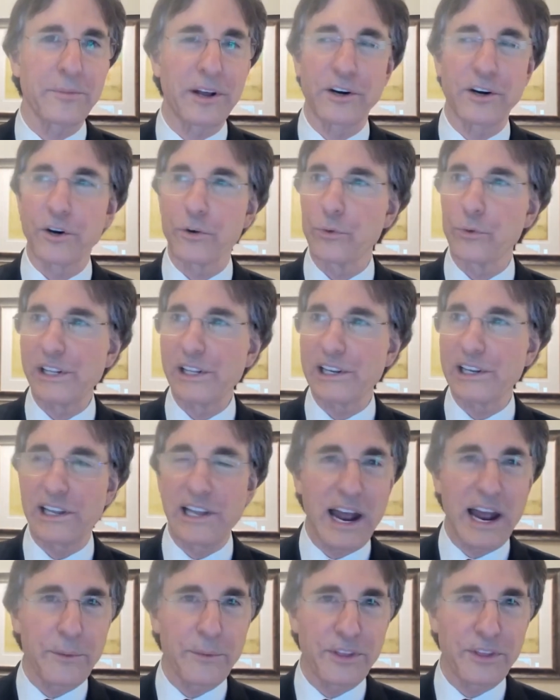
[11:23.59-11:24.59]
that are really
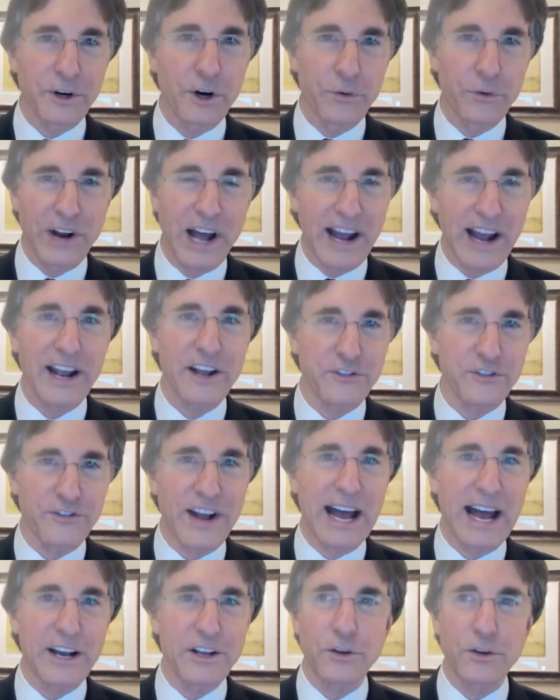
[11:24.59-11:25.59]
aligned with their own highest
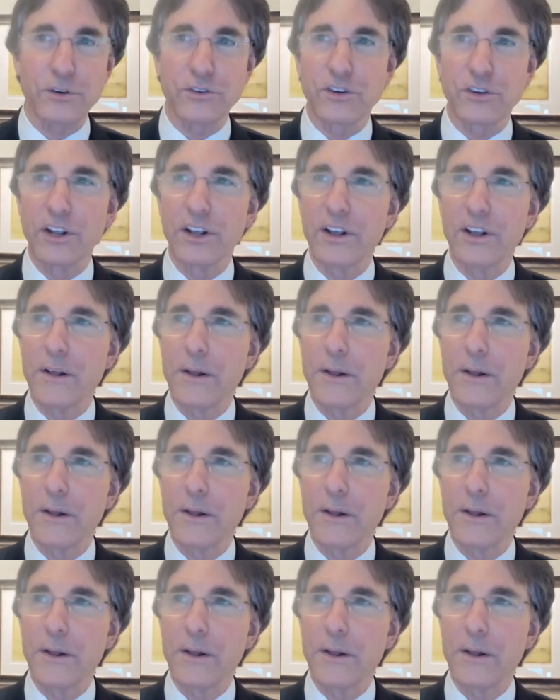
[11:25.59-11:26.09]
values,